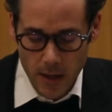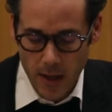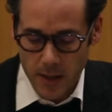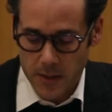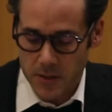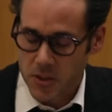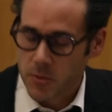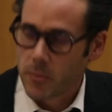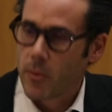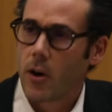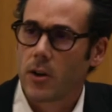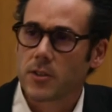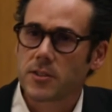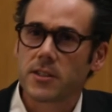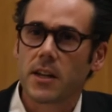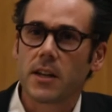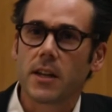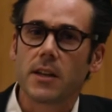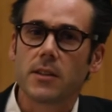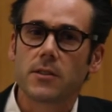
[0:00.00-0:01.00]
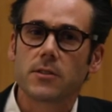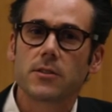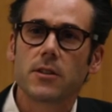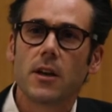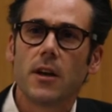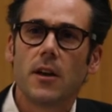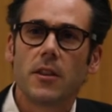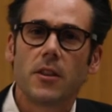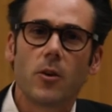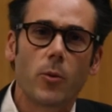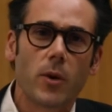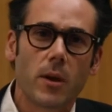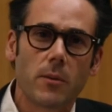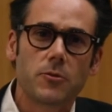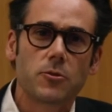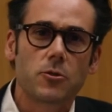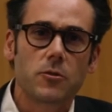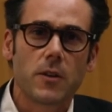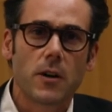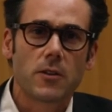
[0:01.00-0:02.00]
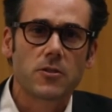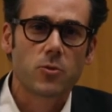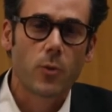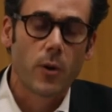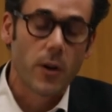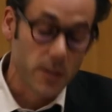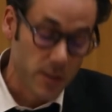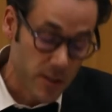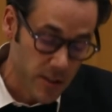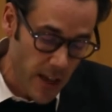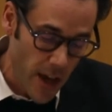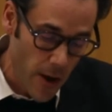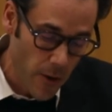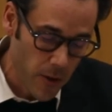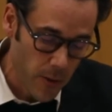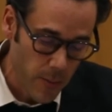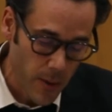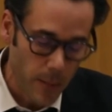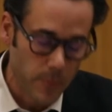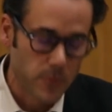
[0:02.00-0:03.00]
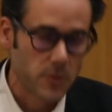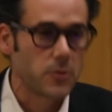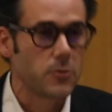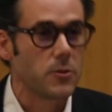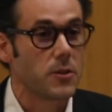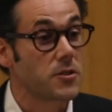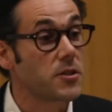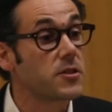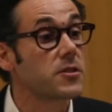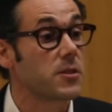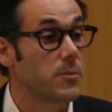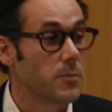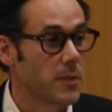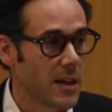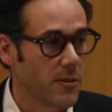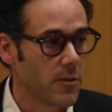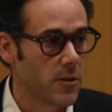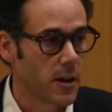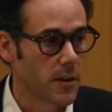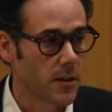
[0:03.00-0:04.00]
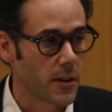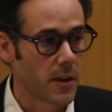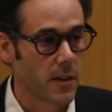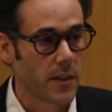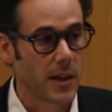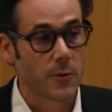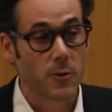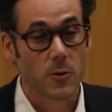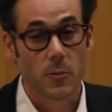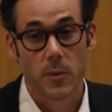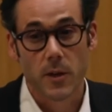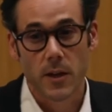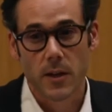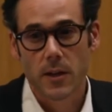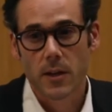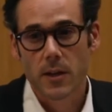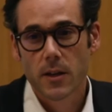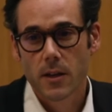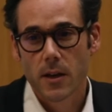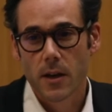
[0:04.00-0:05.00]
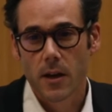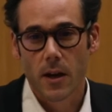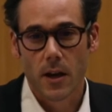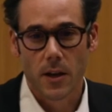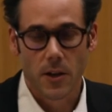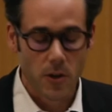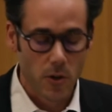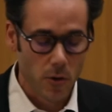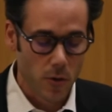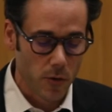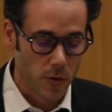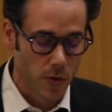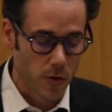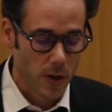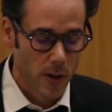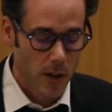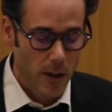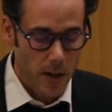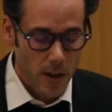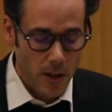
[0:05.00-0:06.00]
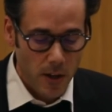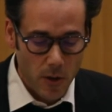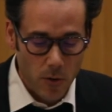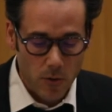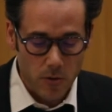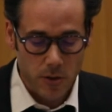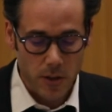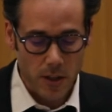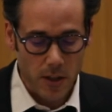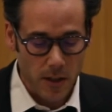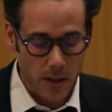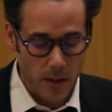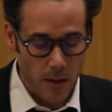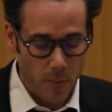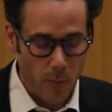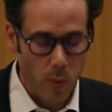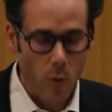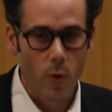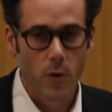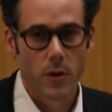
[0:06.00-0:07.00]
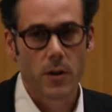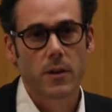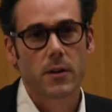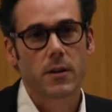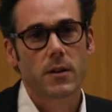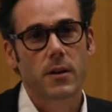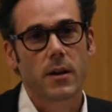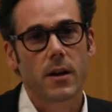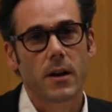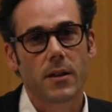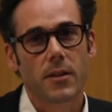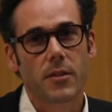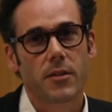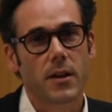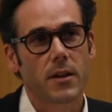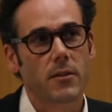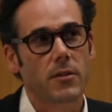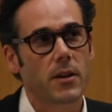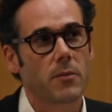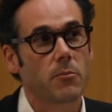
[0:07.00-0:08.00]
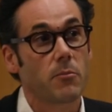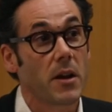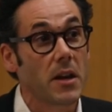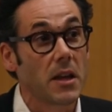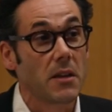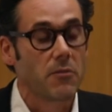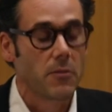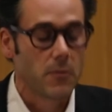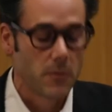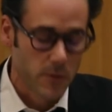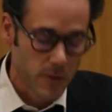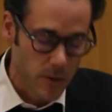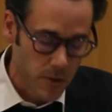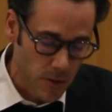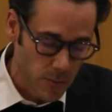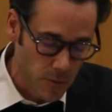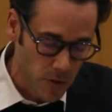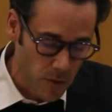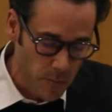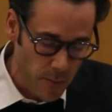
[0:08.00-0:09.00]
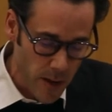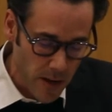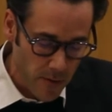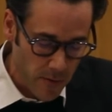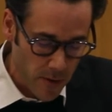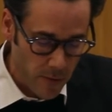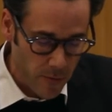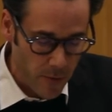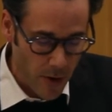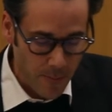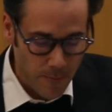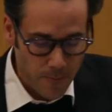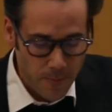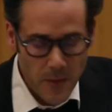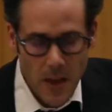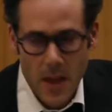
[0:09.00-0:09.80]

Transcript: in small settings that we observe elsewhere and scale them up to the system level. I think that would be a hugely important thing that many systems could benefit from.